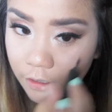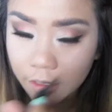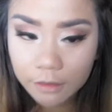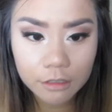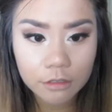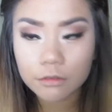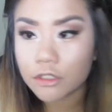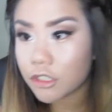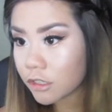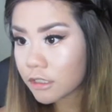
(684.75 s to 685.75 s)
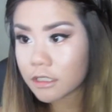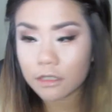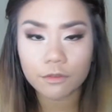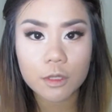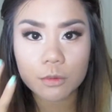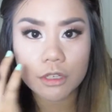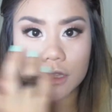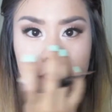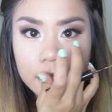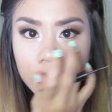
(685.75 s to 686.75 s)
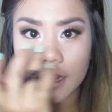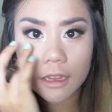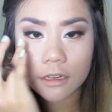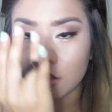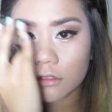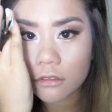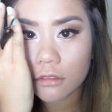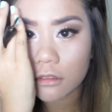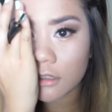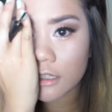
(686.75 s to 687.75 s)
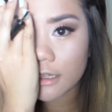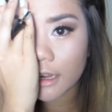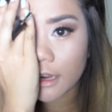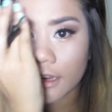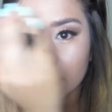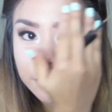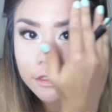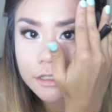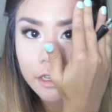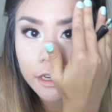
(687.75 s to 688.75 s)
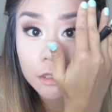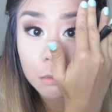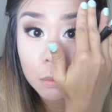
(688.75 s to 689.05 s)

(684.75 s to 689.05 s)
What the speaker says: and then just look at the difference between this eye and this eye, and then this eye.